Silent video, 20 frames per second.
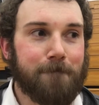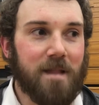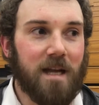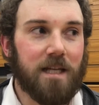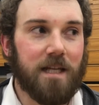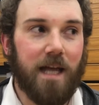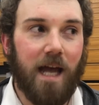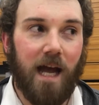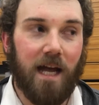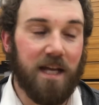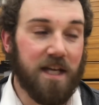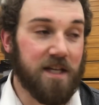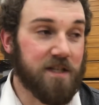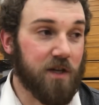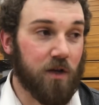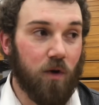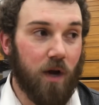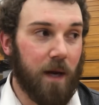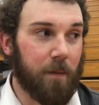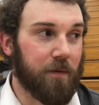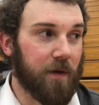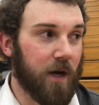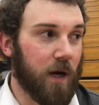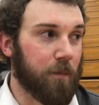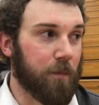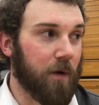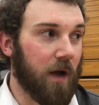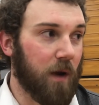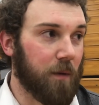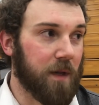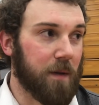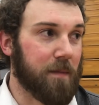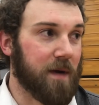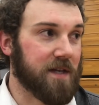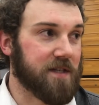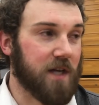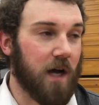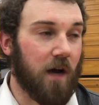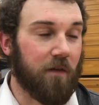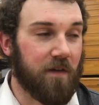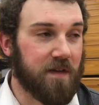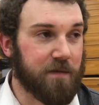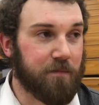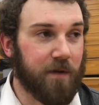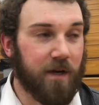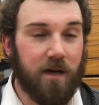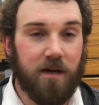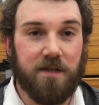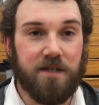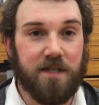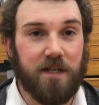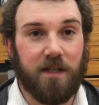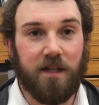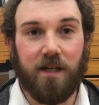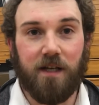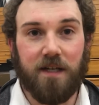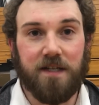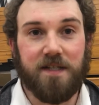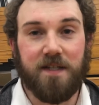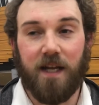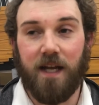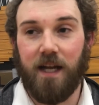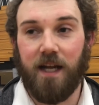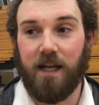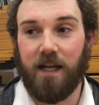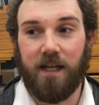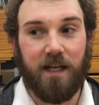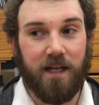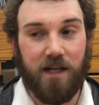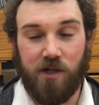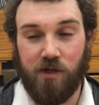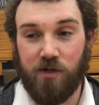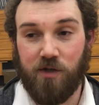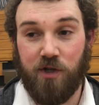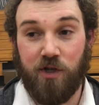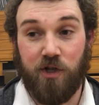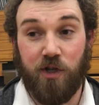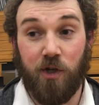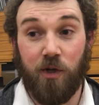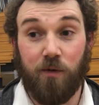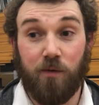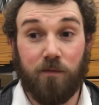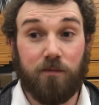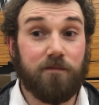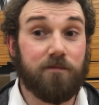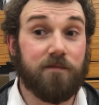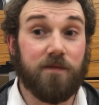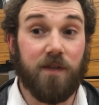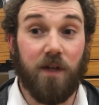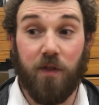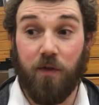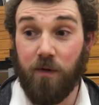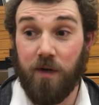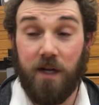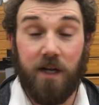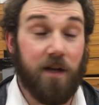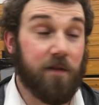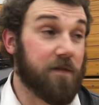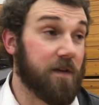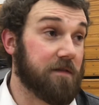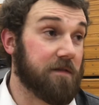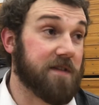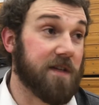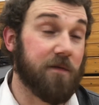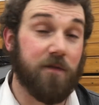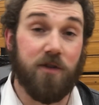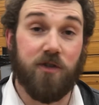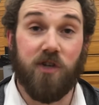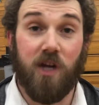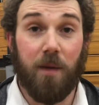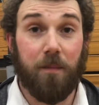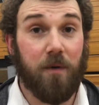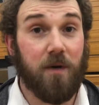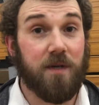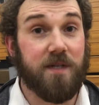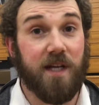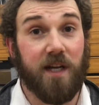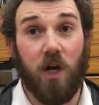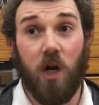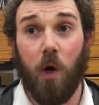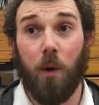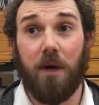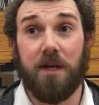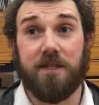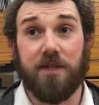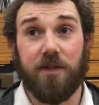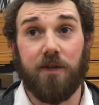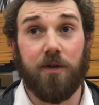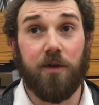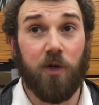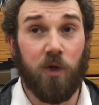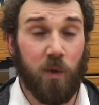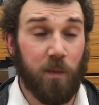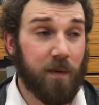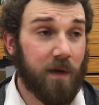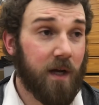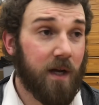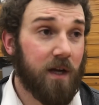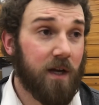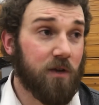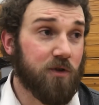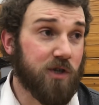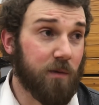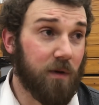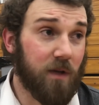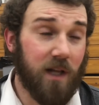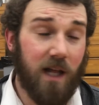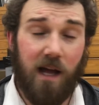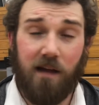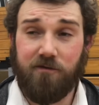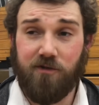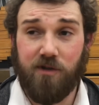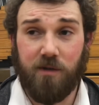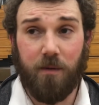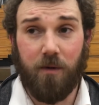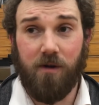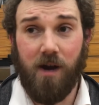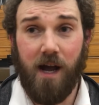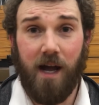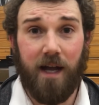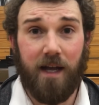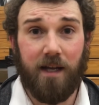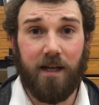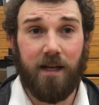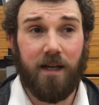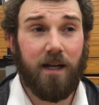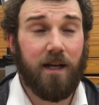He's a great player, probably one of the best offensive players in the state. He can shoot the 3-15-foot jumper, take it all the way to the hoop, dribble left, dribble right.